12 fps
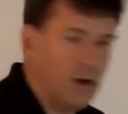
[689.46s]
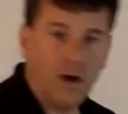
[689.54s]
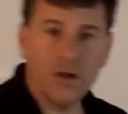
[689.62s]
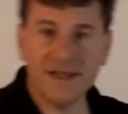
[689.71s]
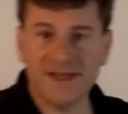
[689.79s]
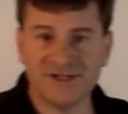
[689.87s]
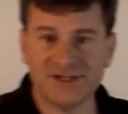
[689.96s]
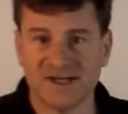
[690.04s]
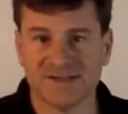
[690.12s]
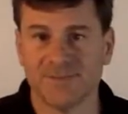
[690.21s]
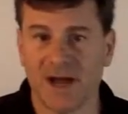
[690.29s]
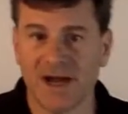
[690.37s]
all
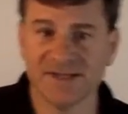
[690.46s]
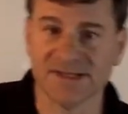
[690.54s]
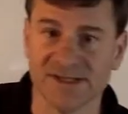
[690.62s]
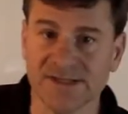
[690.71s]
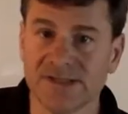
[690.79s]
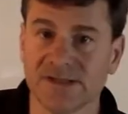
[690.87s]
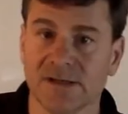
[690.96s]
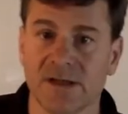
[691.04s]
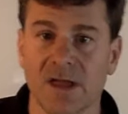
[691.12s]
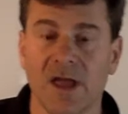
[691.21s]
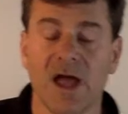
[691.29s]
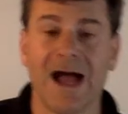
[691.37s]
HX minuses,
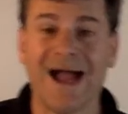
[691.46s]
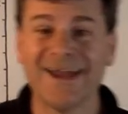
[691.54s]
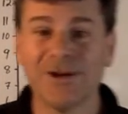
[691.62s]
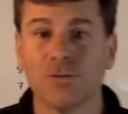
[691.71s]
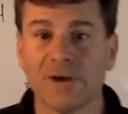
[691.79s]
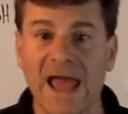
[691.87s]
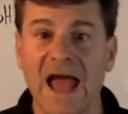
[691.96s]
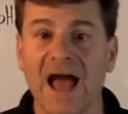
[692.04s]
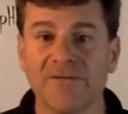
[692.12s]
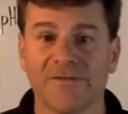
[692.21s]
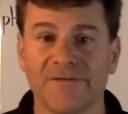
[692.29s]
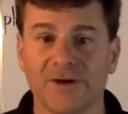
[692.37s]
I don't
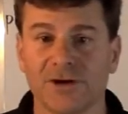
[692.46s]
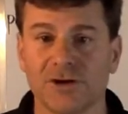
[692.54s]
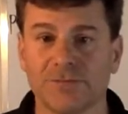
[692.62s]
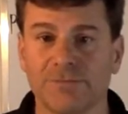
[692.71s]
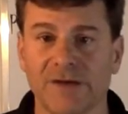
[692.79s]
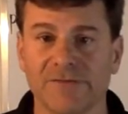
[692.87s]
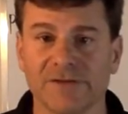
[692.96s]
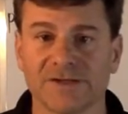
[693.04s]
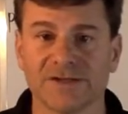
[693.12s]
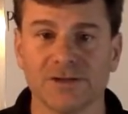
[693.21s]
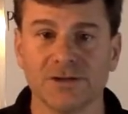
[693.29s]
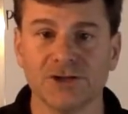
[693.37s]
have a very good buffer
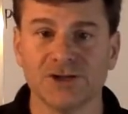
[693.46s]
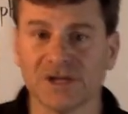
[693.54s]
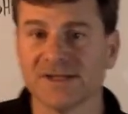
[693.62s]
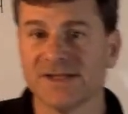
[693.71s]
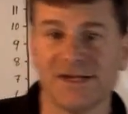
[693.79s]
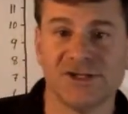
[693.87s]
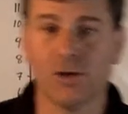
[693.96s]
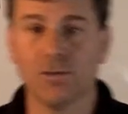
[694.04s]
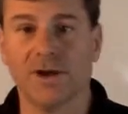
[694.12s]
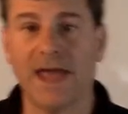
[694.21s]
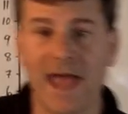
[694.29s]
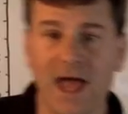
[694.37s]
solution because I
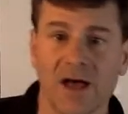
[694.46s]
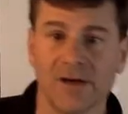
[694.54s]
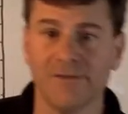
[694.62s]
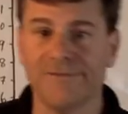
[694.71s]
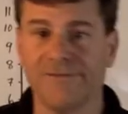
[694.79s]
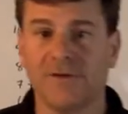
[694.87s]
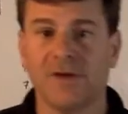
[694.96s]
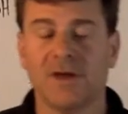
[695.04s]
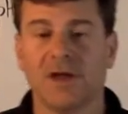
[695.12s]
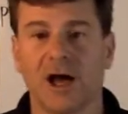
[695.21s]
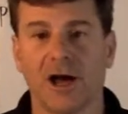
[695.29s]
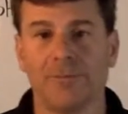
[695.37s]
don't have
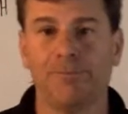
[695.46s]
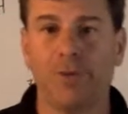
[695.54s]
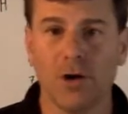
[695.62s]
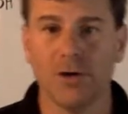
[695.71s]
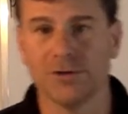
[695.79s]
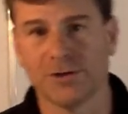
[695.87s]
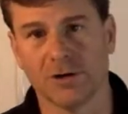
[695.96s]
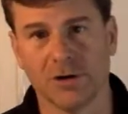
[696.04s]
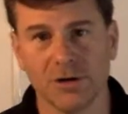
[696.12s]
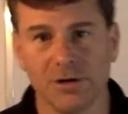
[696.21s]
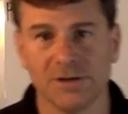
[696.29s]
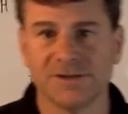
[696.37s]
a
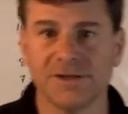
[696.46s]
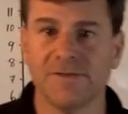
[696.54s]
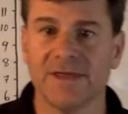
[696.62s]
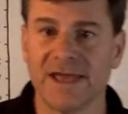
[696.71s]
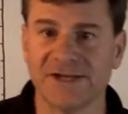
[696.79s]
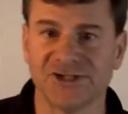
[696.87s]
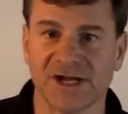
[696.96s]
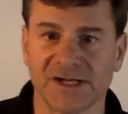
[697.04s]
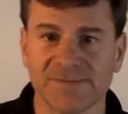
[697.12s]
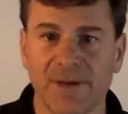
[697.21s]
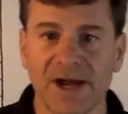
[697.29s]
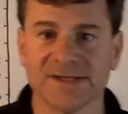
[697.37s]
partner to the
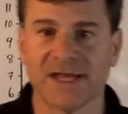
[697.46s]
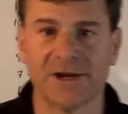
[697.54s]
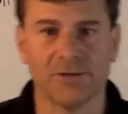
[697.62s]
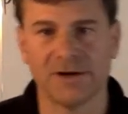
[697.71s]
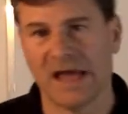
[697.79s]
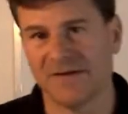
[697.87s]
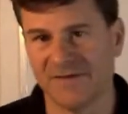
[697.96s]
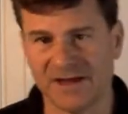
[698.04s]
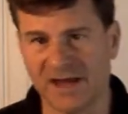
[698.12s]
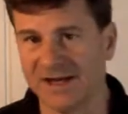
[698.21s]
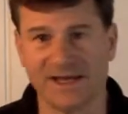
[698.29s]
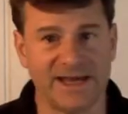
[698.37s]
HX minus. I don't have
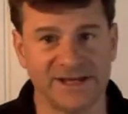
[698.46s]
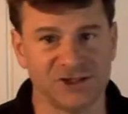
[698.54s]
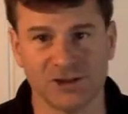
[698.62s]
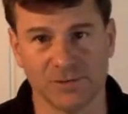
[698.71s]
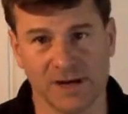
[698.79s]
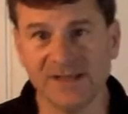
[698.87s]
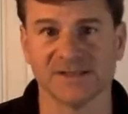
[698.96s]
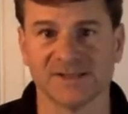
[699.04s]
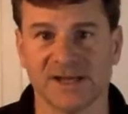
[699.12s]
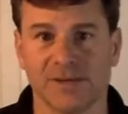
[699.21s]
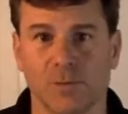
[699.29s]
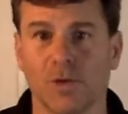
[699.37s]
any H2X's
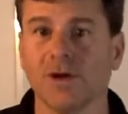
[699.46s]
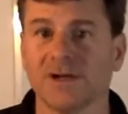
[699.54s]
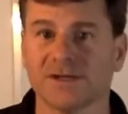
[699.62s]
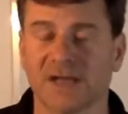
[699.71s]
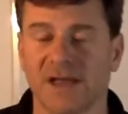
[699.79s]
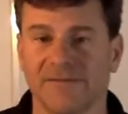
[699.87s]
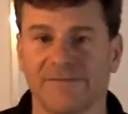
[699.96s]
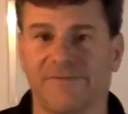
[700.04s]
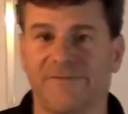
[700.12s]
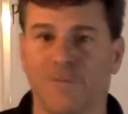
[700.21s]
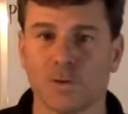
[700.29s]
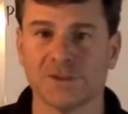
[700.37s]
anymore because I
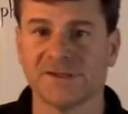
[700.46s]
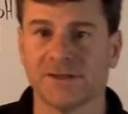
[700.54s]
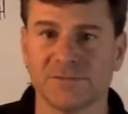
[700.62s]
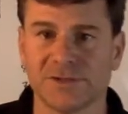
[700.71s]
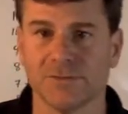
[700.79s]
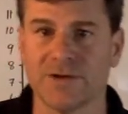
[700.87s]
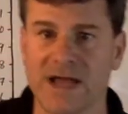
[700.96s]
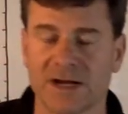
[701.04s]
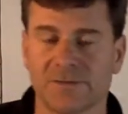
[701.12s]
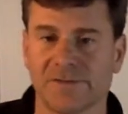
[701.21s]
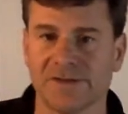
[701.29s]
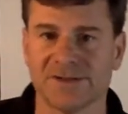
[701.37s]
forced them to
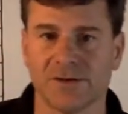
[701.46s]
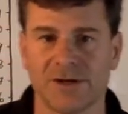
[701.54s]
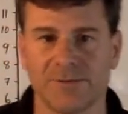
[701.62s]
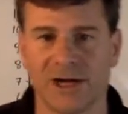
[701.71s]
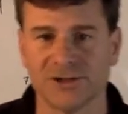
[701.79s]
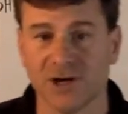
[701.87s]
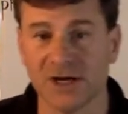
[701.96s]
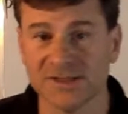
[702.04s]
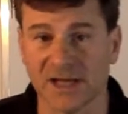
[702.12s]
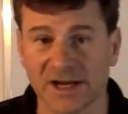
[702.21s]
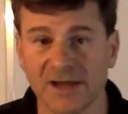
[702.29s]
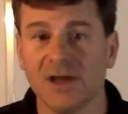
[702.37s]
react with the sodium
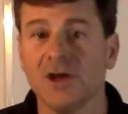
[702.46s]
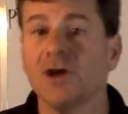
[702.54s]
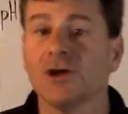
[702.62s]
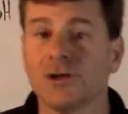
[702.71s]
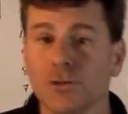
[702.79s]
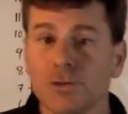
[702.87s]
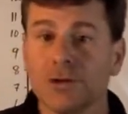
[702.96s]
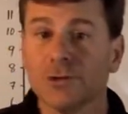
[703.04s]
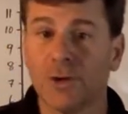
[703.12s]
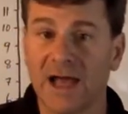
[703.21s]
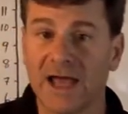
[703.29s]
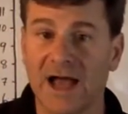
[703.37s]
hydroxide, nor do
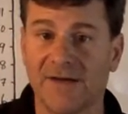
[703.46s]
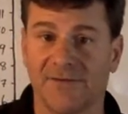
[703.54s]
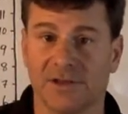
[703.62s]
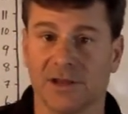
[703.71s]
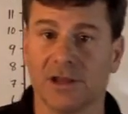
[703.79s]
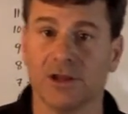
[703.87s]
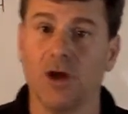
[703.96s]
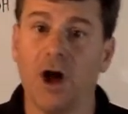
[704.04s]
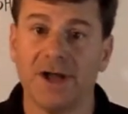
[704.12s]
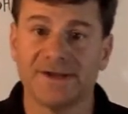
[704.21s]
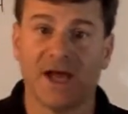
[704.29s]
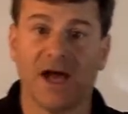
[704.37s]
I have a
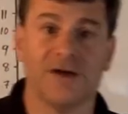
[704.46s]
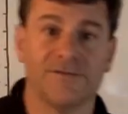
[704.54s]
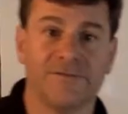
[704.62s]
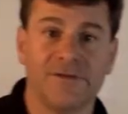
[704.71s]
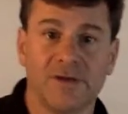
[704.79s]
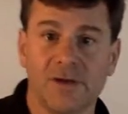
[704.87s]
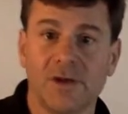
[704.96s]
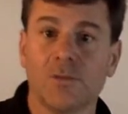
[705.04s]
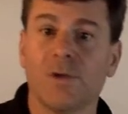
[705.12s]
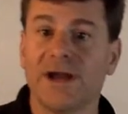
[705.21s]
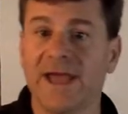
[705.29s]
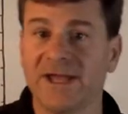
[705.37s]
lot of
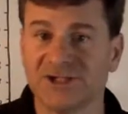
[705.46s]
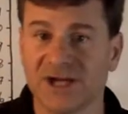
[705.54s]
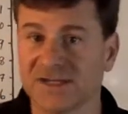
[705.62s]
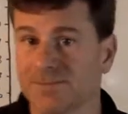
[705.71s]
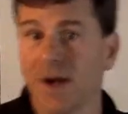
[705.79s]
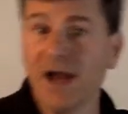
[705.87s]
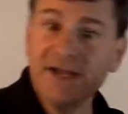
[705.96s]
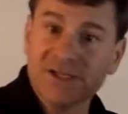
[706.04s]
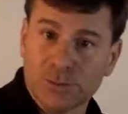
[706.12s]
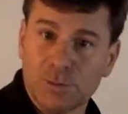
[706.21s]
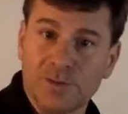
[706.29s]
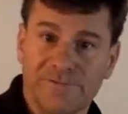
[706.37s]
what HX
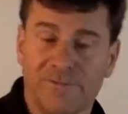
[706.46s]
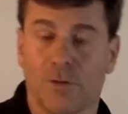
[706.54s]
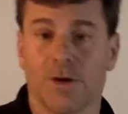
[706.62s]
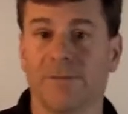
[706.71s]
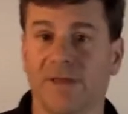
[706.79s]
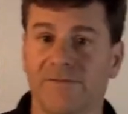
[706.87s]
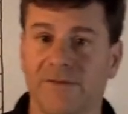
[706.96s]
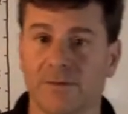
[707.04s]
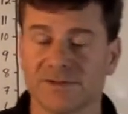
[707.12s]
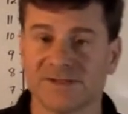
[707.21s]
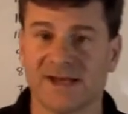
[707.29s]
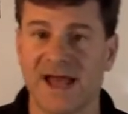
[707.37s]
minus would form if it
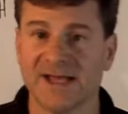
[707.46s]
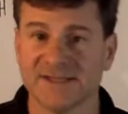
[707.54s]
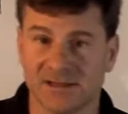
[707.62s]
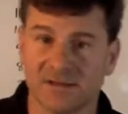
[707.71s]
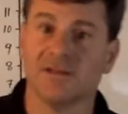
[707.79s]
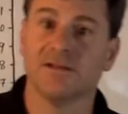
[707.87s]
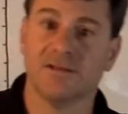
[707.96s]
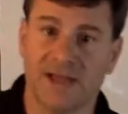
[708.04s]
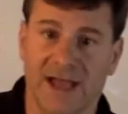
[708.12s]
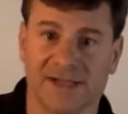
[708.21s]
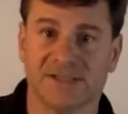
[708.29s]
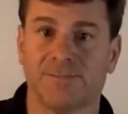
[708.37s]
was an acid,
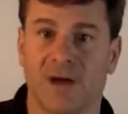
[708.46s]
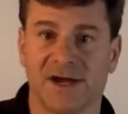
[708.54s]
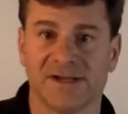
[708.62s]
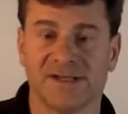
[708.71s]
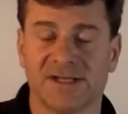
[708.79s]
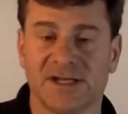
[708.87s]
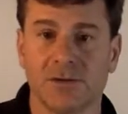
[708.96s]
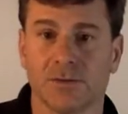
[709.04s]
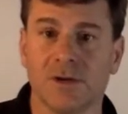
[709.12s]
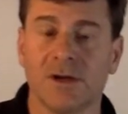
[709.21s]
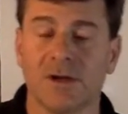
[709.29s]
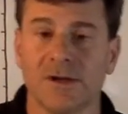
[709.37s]
X minus 2.
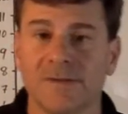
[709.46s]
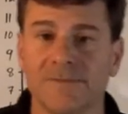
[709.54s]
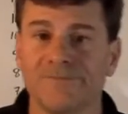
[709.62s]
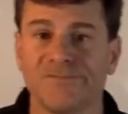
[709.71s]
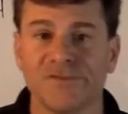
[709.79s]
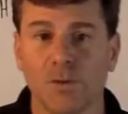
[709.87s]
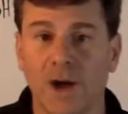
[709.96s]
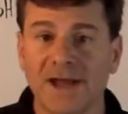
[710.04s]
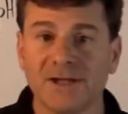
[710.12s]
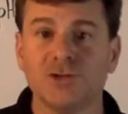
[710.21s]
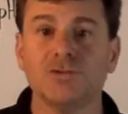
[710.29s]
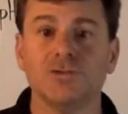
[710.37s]
So
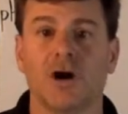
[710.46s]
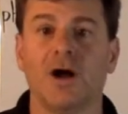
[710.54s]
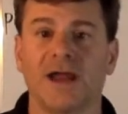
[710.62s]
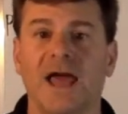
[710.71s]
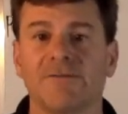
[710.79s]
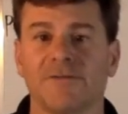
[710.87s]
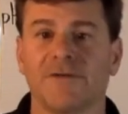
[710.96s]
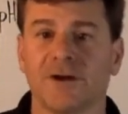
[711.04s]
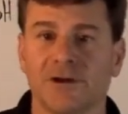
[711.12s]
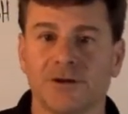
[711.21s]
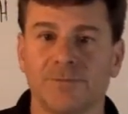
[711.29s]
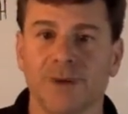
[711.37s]
I do not have a
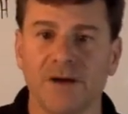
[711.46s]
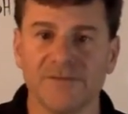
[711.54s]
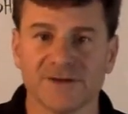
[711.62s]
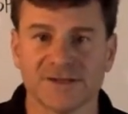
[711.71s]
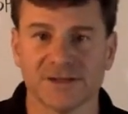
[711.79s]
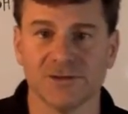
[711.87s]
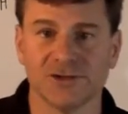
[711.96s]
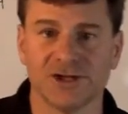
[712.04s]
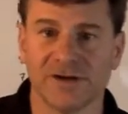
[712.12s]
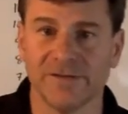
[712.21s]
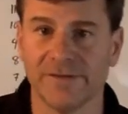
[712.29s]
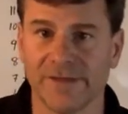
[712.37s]
very good buffer
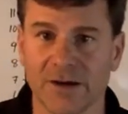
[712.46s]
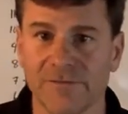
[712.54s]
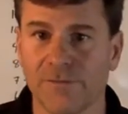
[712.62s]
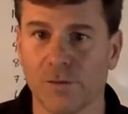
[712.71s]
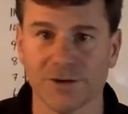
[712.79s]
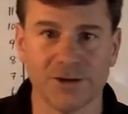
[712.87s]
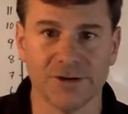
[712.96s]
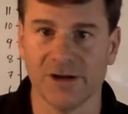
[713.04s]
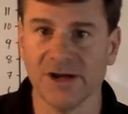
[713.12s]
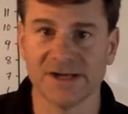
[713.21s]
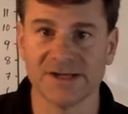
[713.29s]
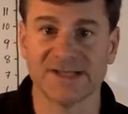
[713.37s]
solution, and therefore you're
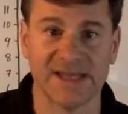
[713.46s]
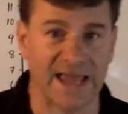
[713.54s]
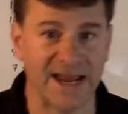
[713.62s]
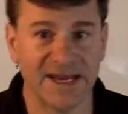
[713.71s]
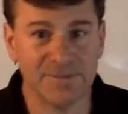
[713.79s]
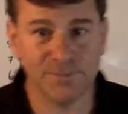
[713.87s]
not going to see any